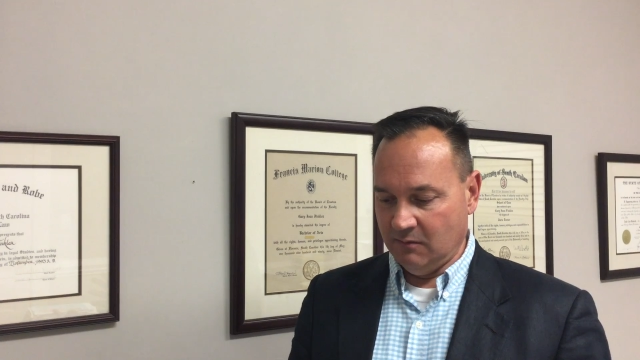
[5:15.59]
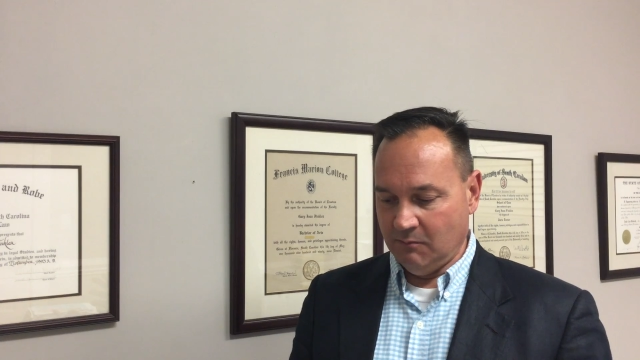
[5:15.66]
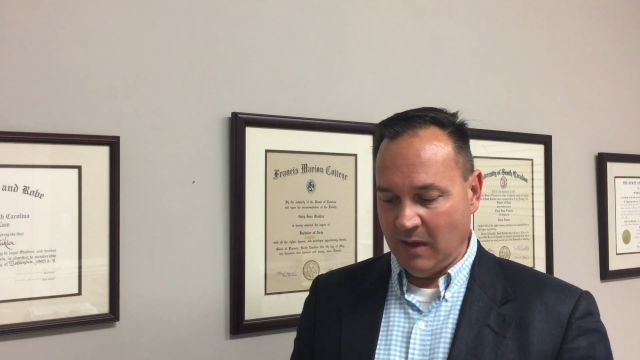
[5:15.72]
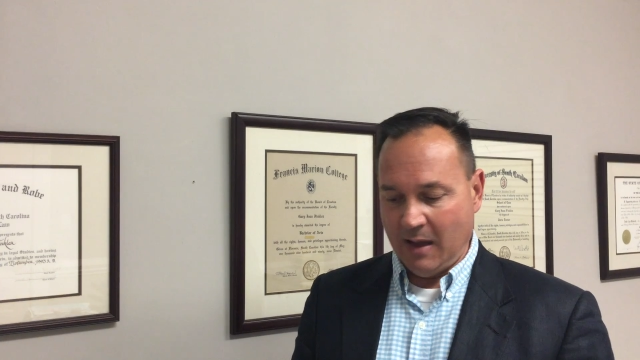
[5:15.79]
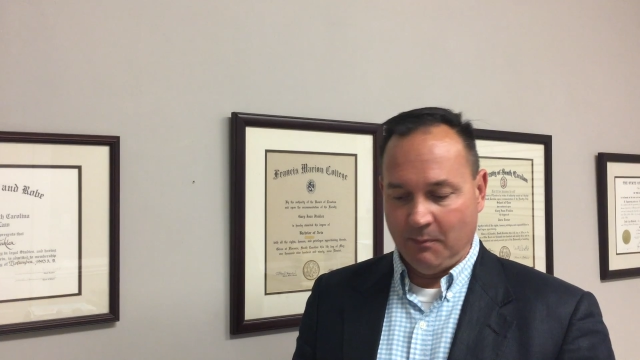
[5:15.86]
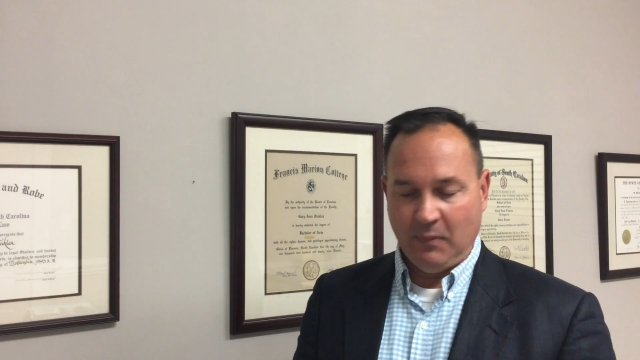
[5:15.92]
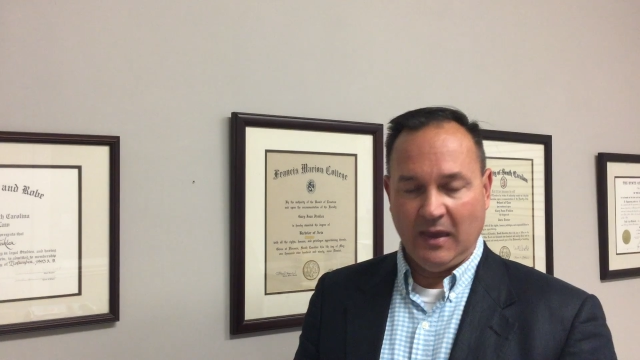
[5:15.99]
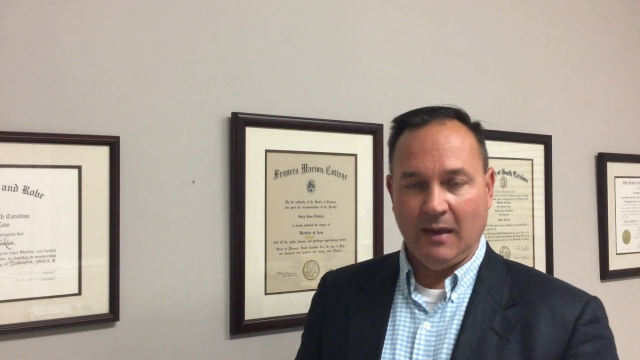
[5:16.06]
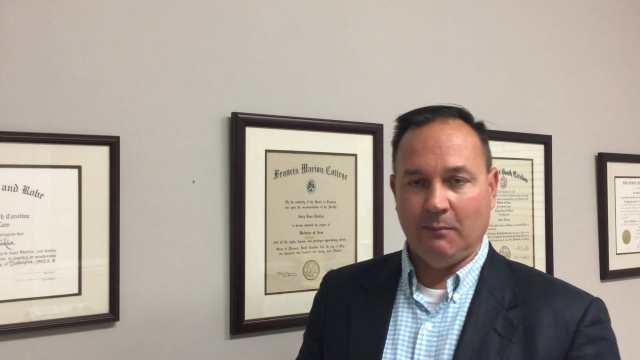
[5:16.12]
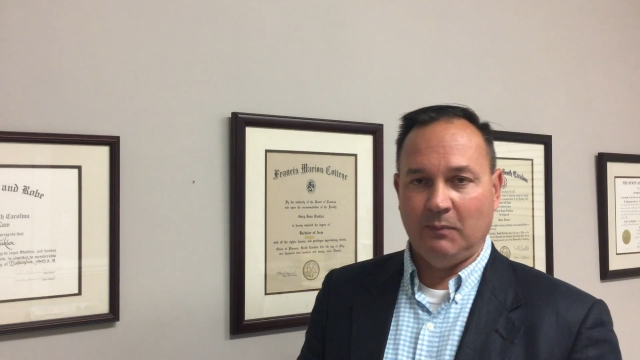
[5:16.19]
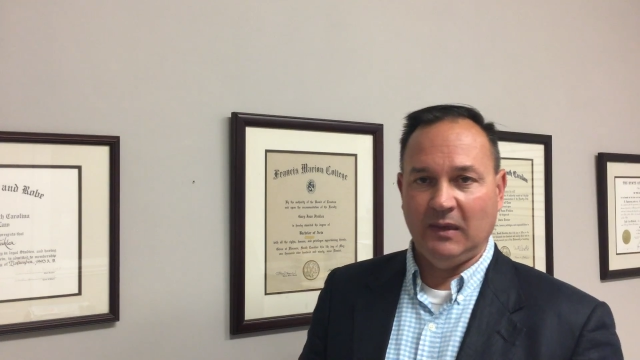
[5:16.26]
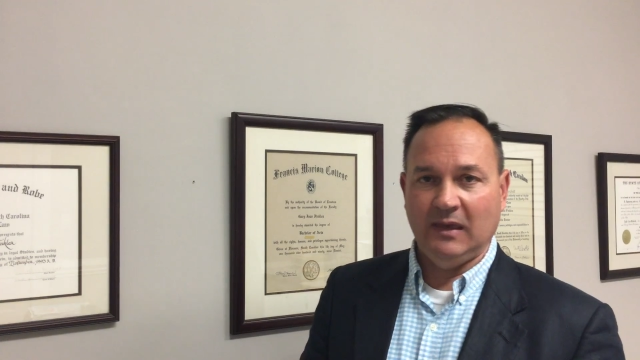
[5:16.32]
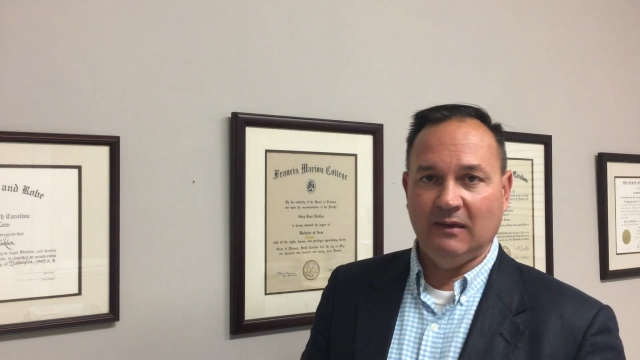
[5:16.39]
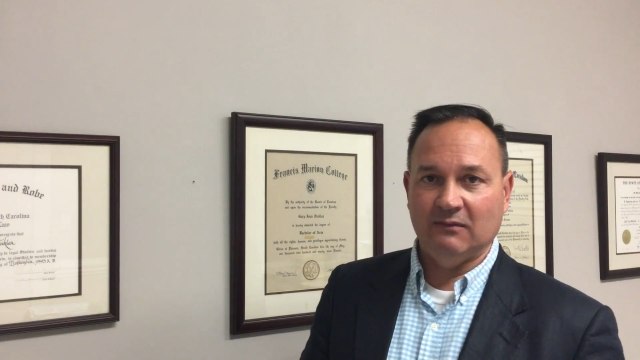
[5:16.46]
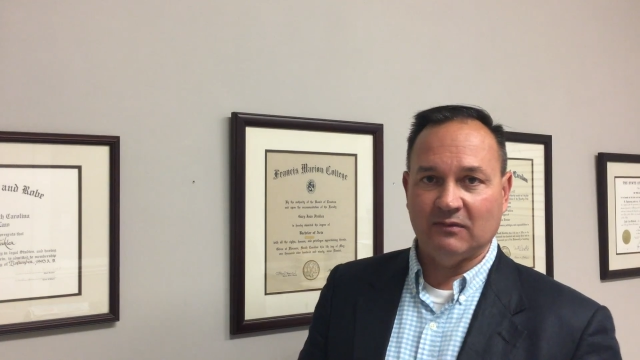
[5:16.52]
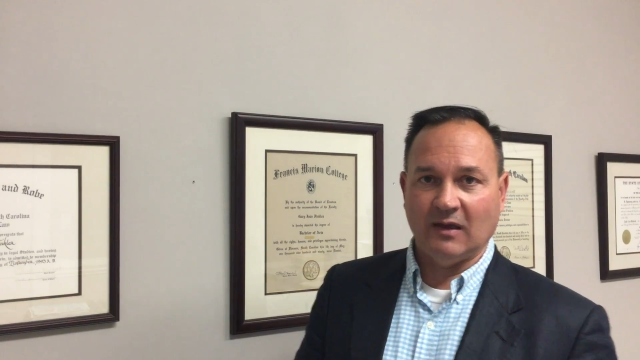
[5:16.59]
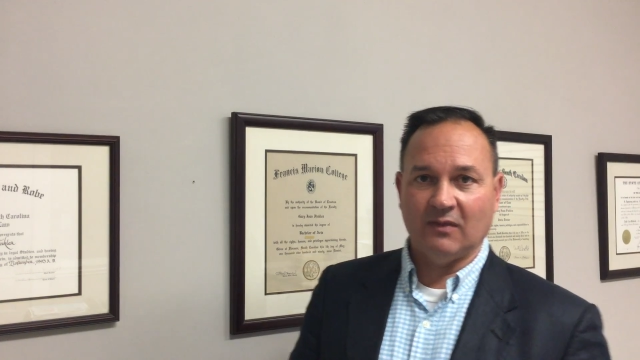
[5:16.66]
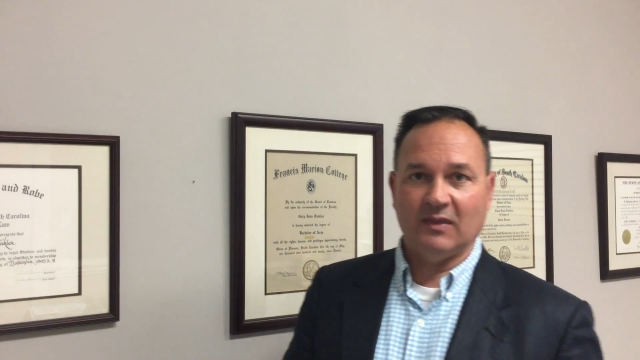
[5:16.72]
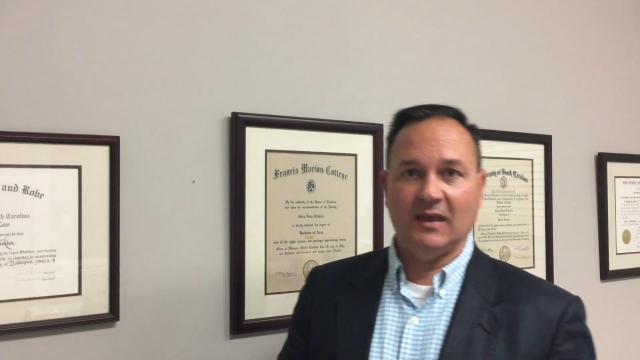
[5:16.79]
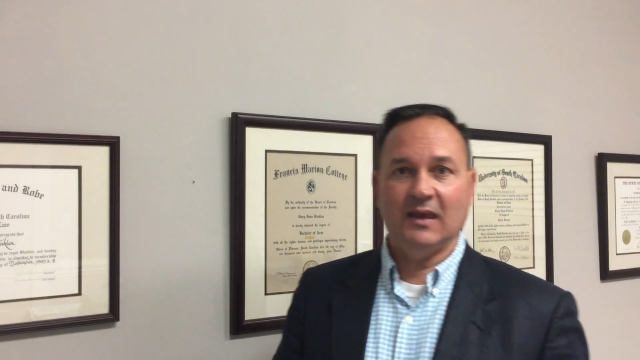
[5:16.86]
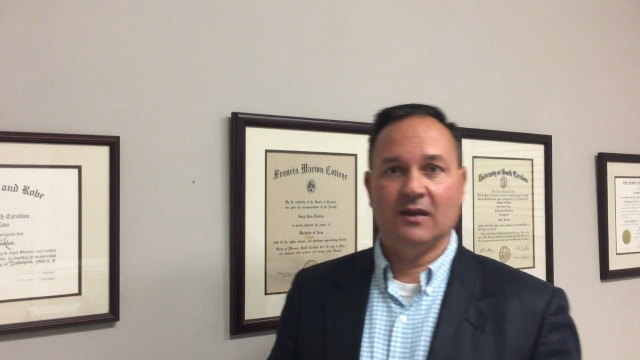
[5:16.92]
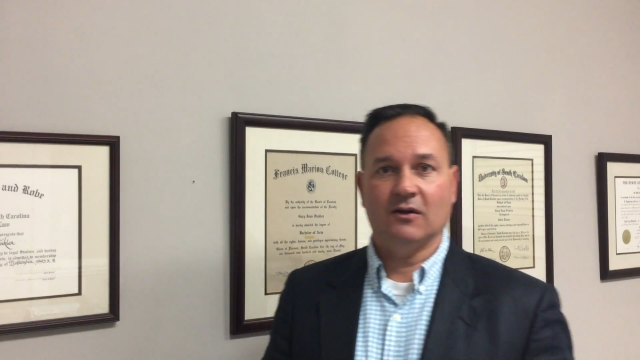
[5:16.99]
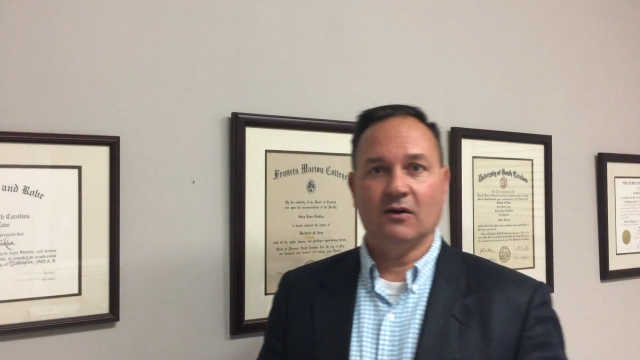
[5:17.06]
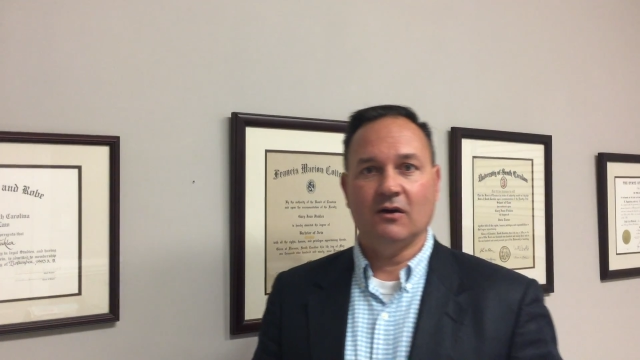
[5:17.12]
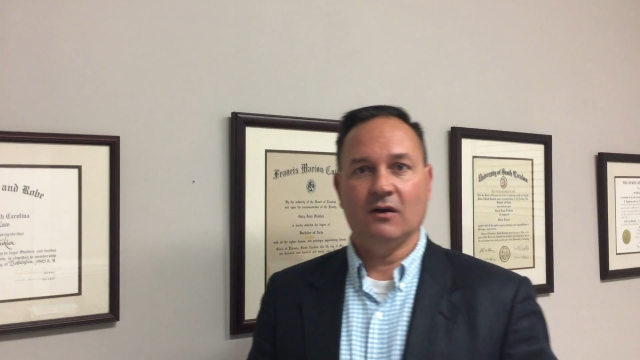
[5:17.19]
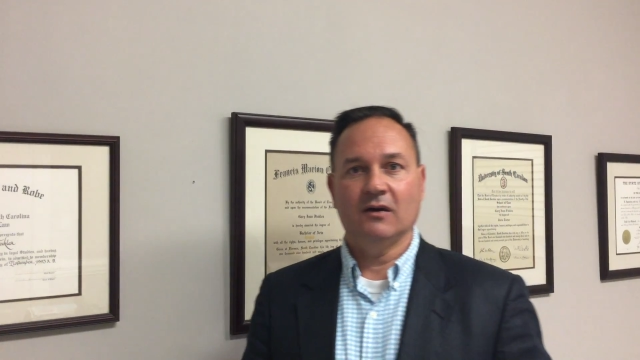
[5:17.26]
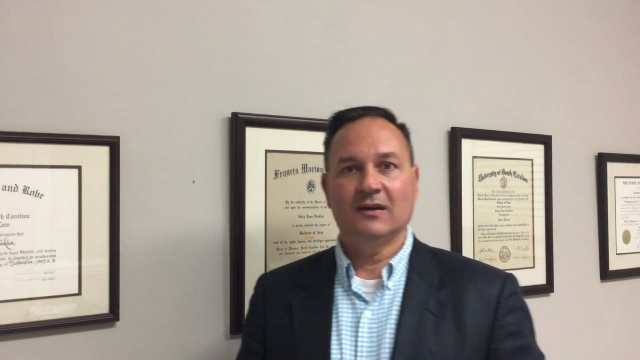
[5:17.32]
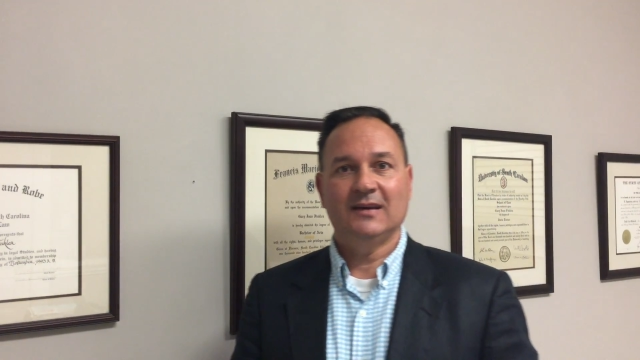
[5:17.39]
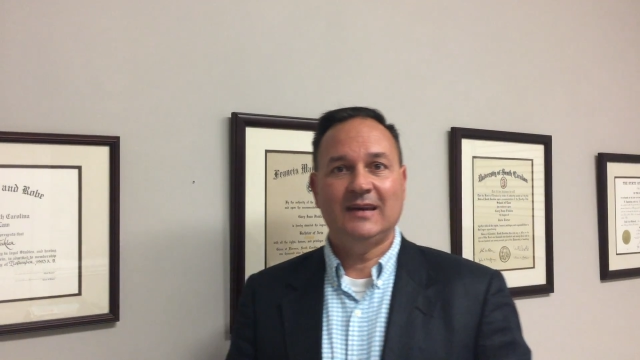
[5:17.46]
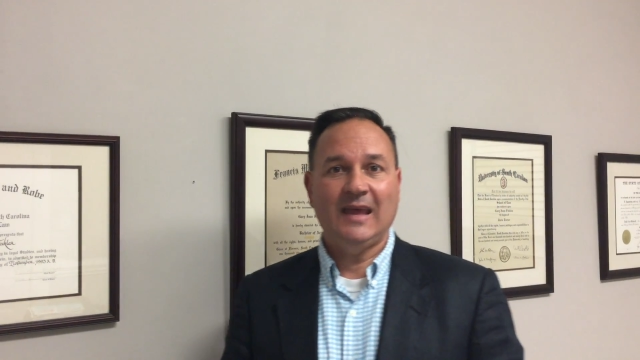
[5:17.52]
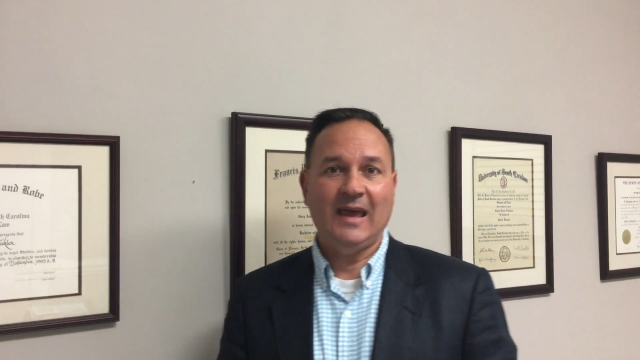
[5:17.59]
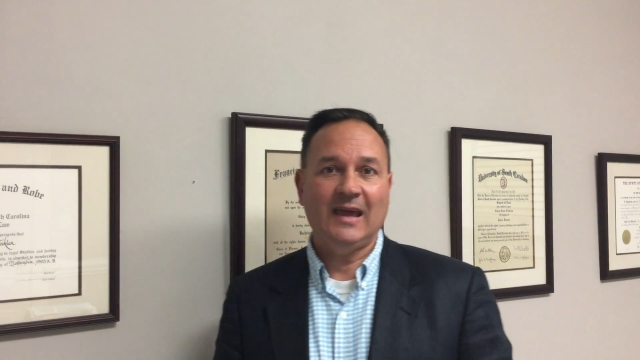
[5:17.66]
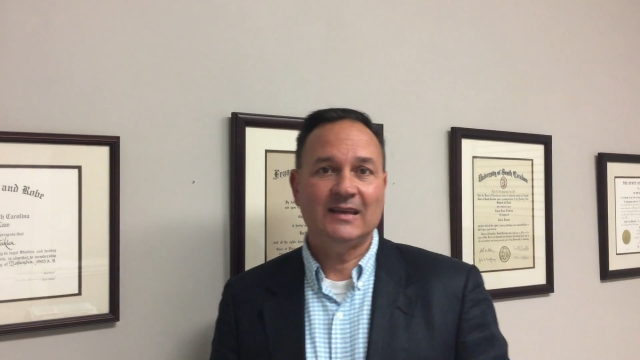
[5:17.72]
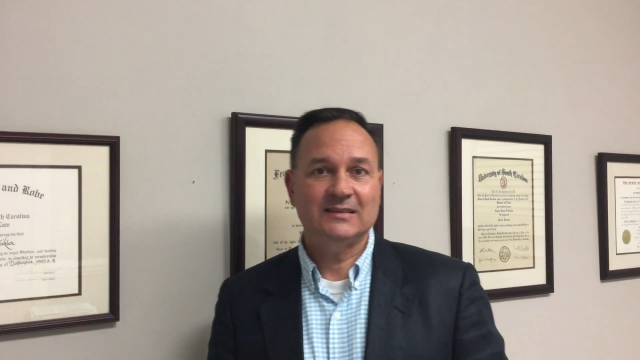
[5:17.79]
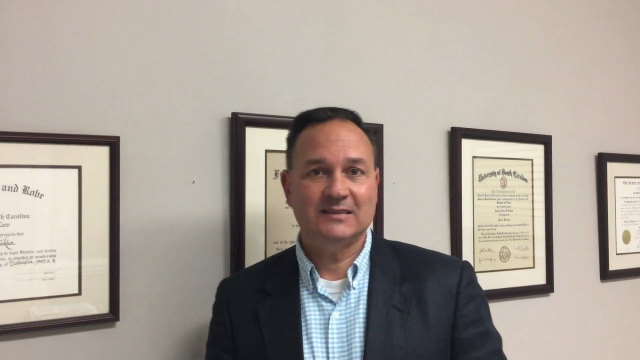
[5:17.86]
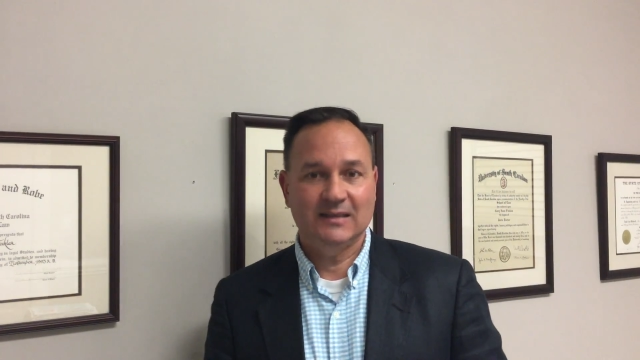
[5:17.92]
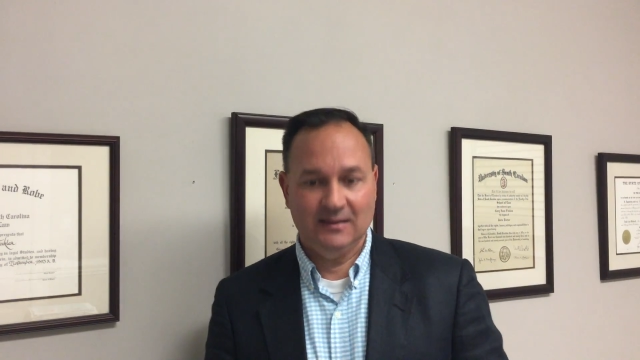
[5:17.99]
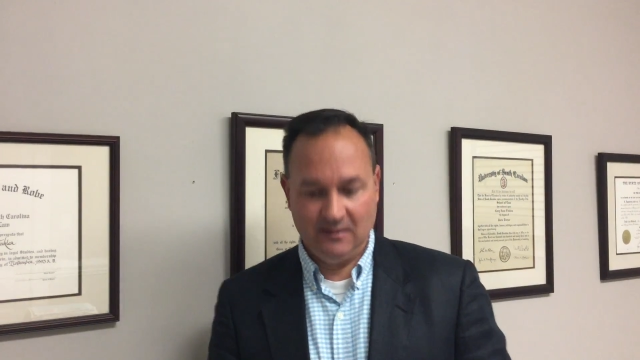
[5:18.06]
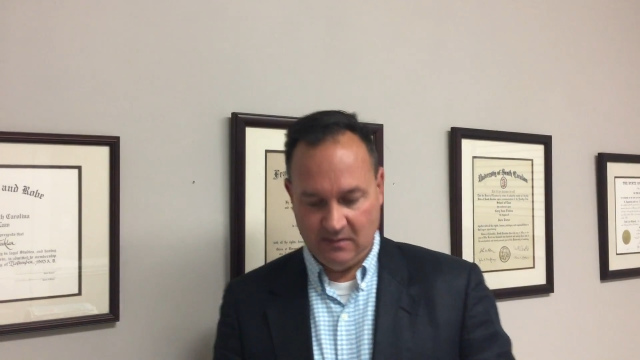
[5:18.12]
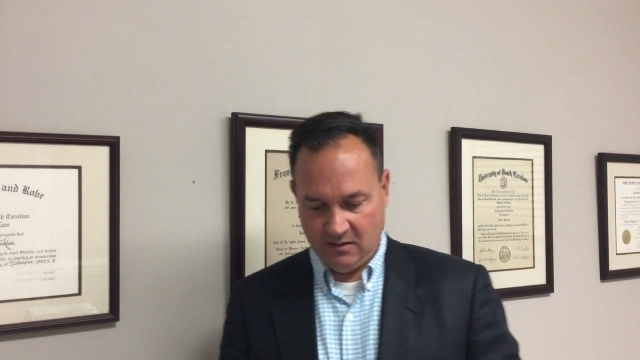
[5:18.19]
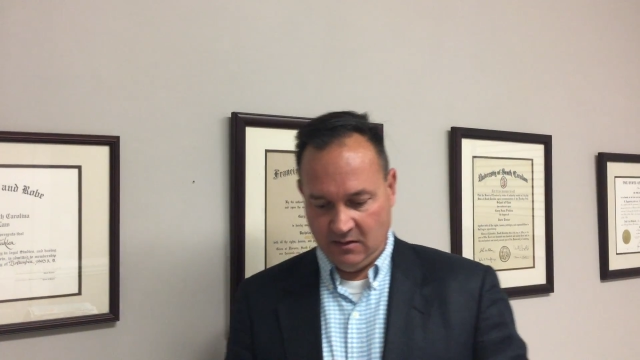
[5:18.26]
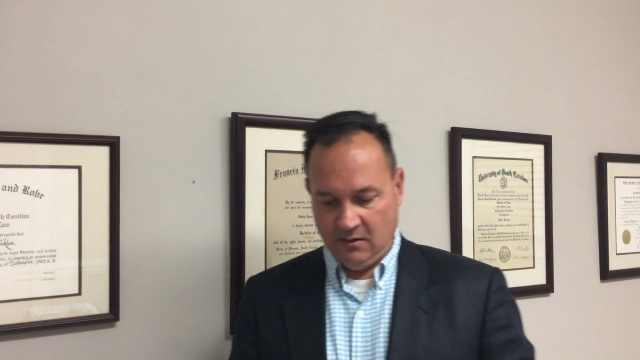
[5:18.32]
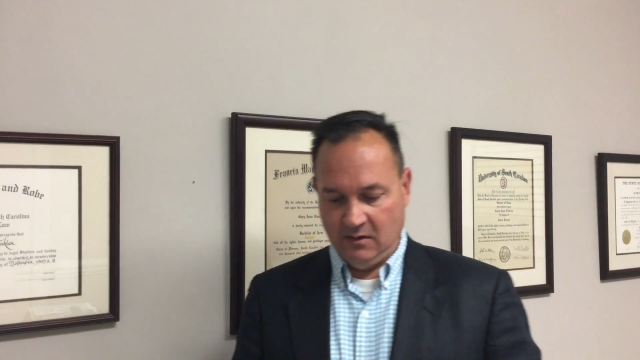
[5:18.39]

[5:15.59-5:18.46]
My pet peeves, I think, are texting,